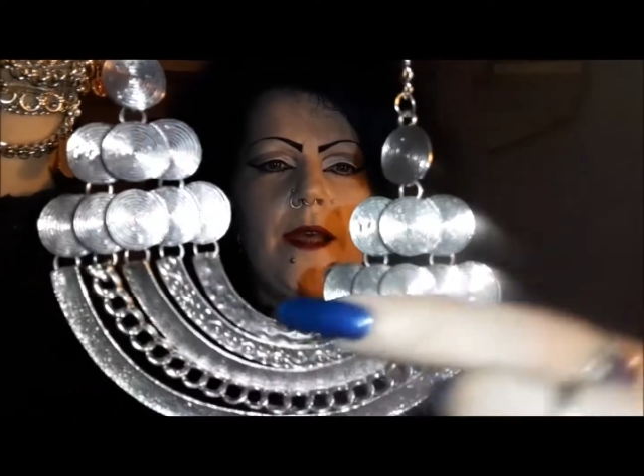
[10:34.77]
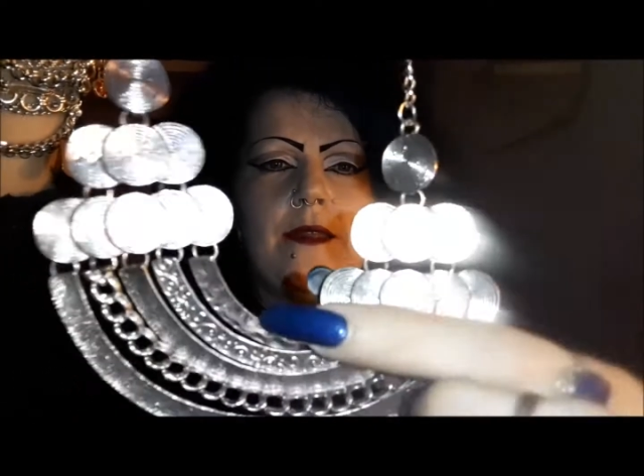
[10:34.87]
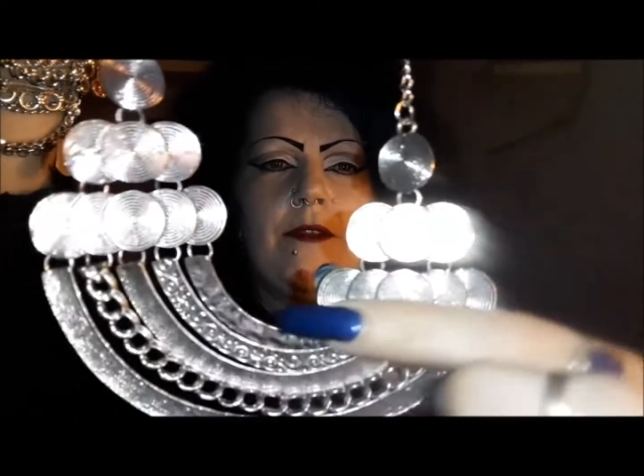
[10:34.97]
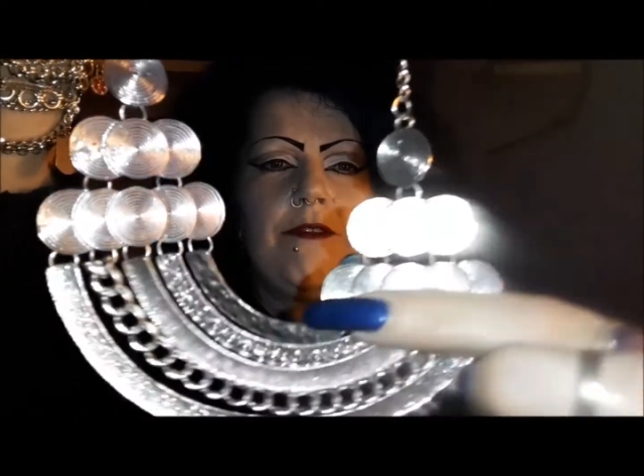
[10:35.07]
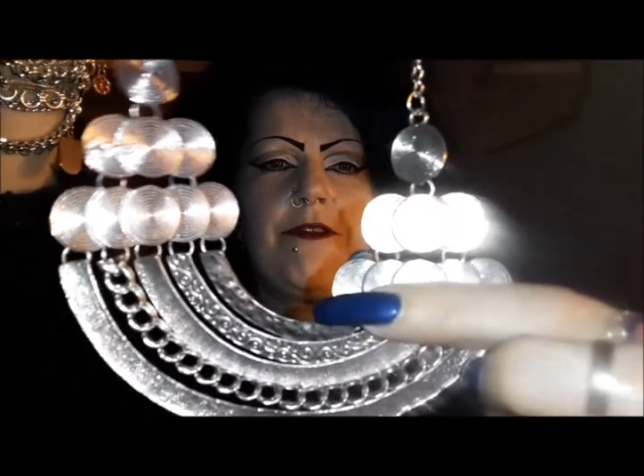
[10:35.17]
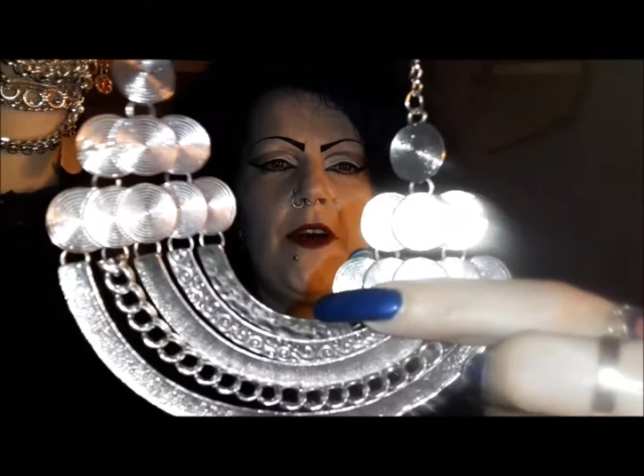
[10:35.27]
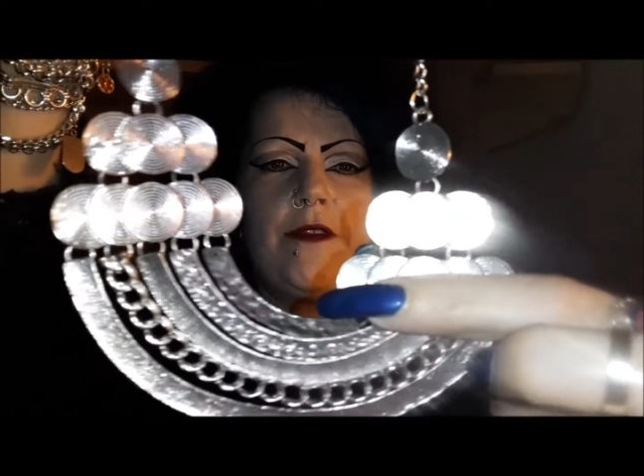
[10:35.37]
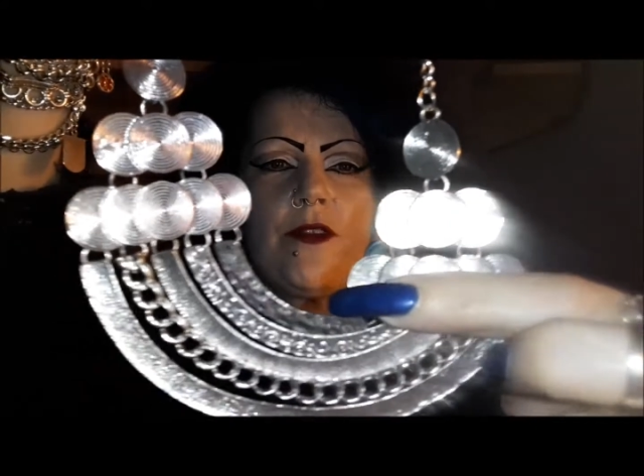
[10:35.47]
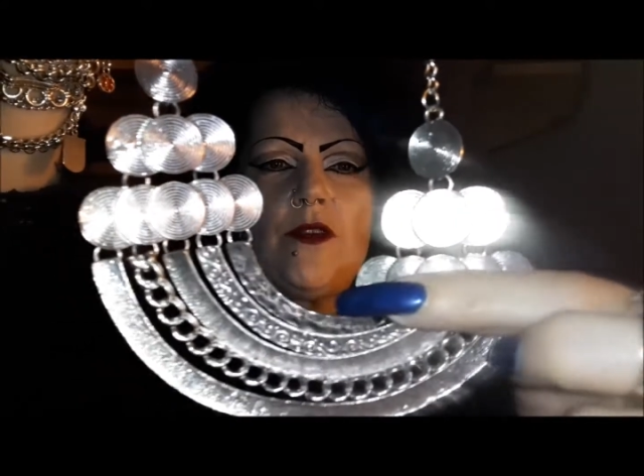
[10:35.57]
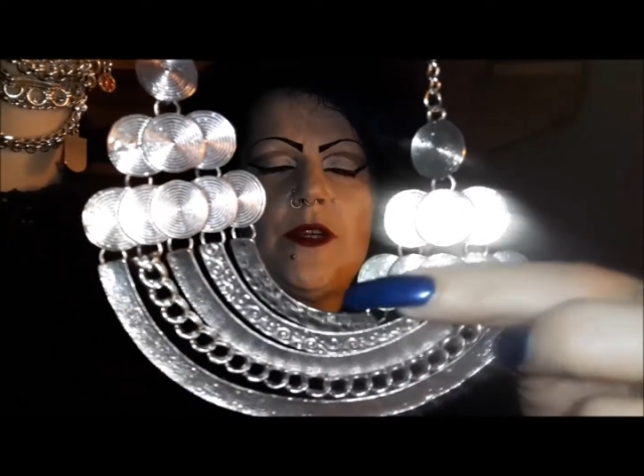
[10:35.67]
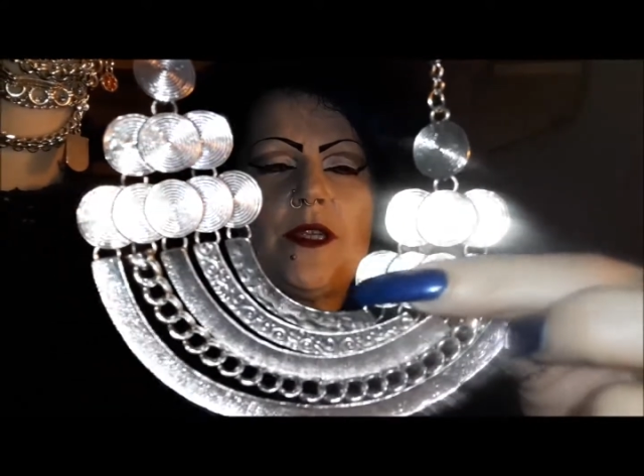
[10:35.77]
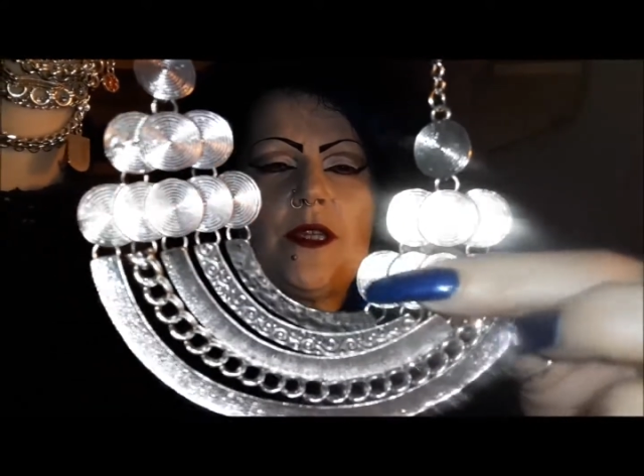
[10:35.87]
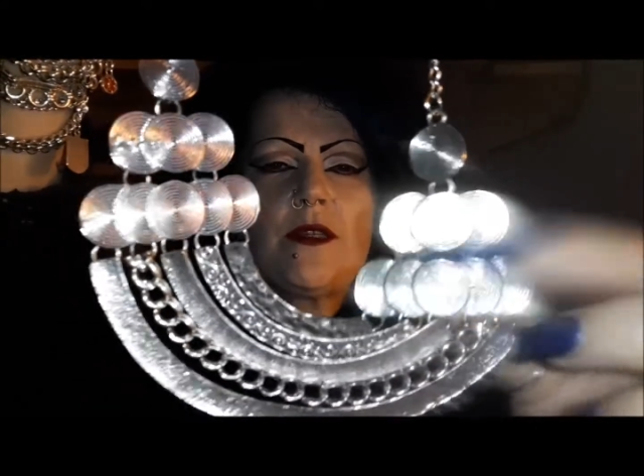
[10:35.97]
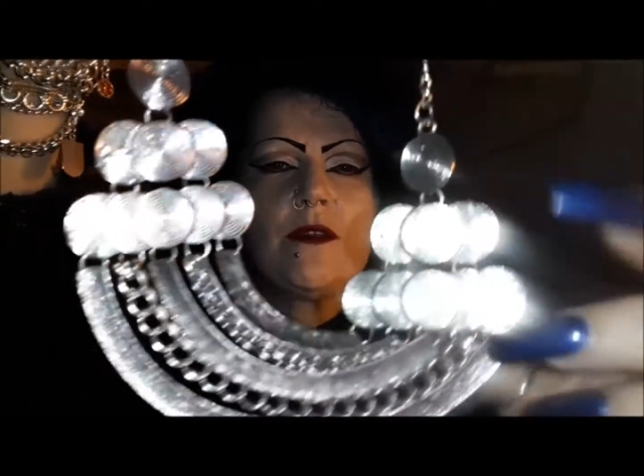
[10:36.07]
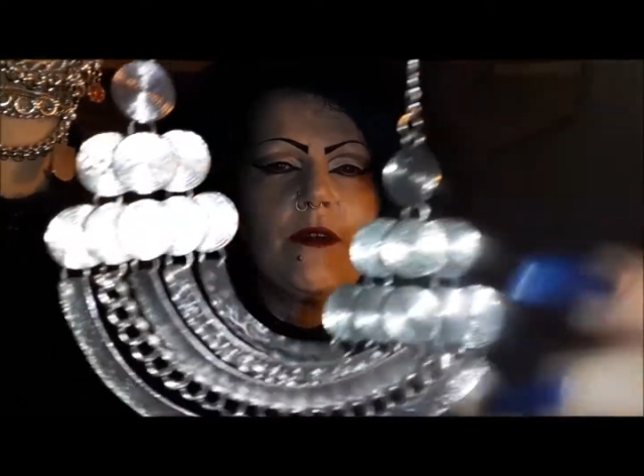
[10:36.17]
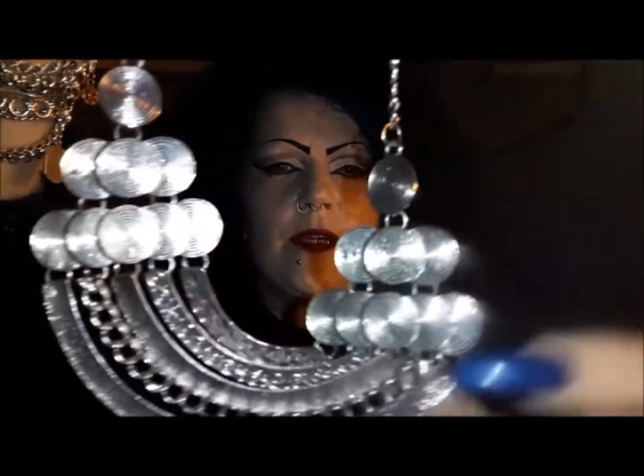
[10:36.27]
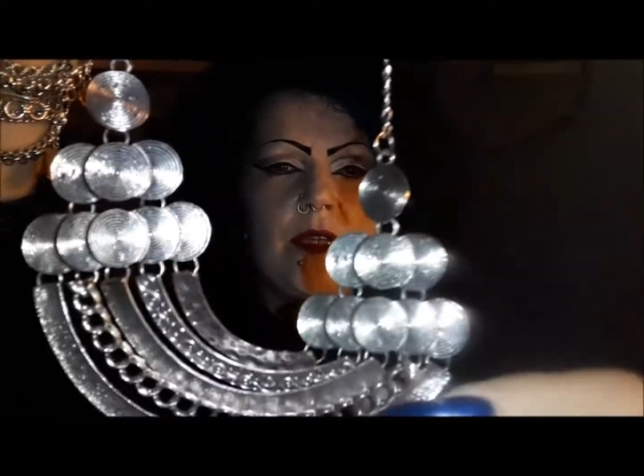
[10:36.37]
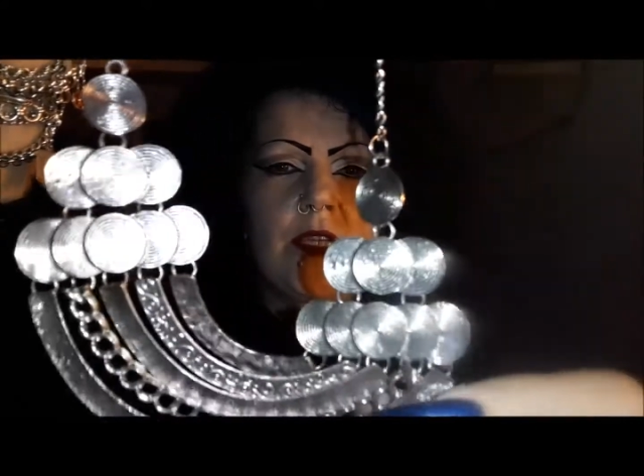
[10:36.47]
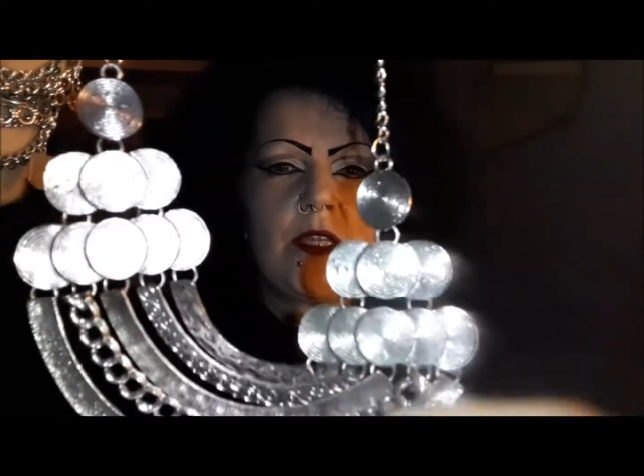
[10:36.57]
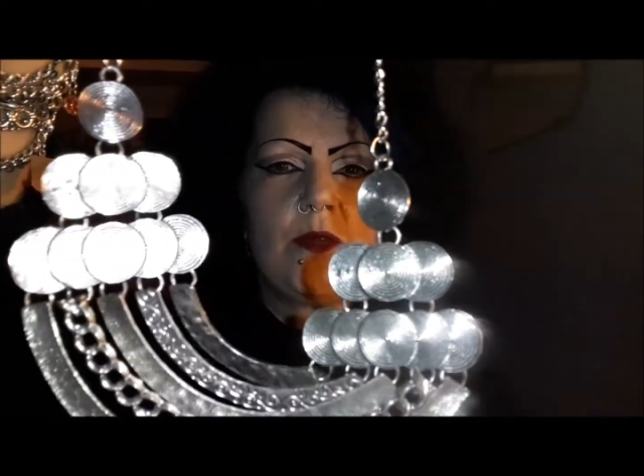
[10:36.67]
and then 5 coins. It's not,
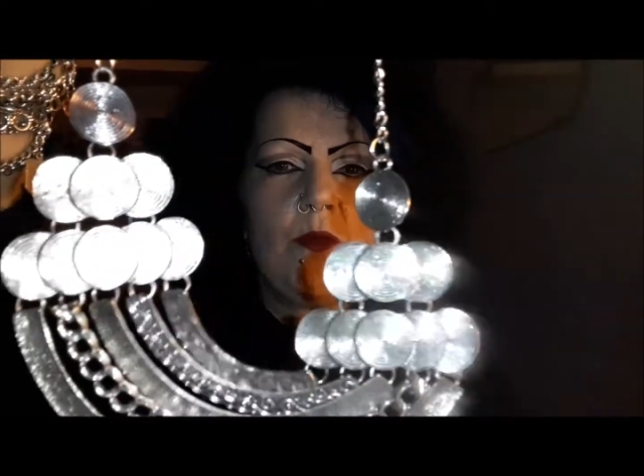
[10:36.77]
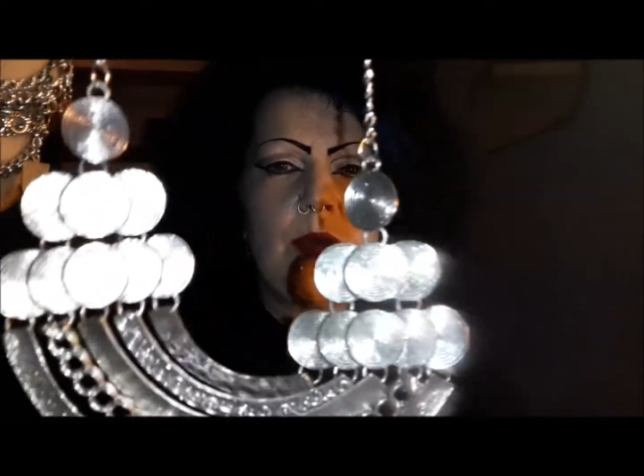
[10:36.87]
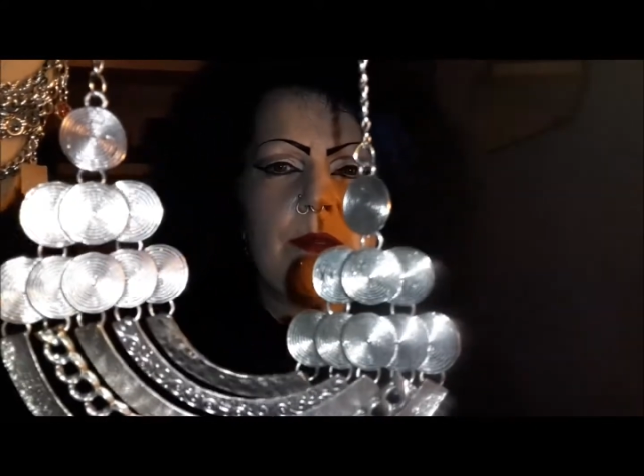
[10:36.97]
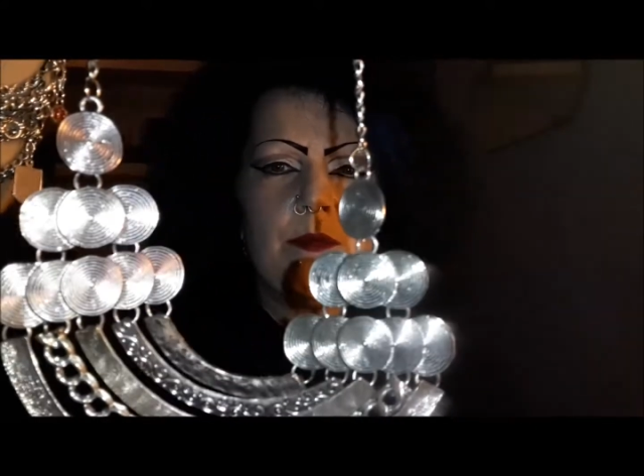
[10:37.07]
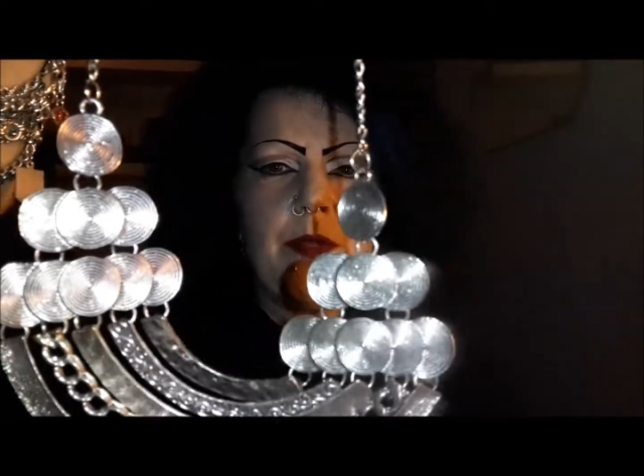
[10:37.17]
it's actually one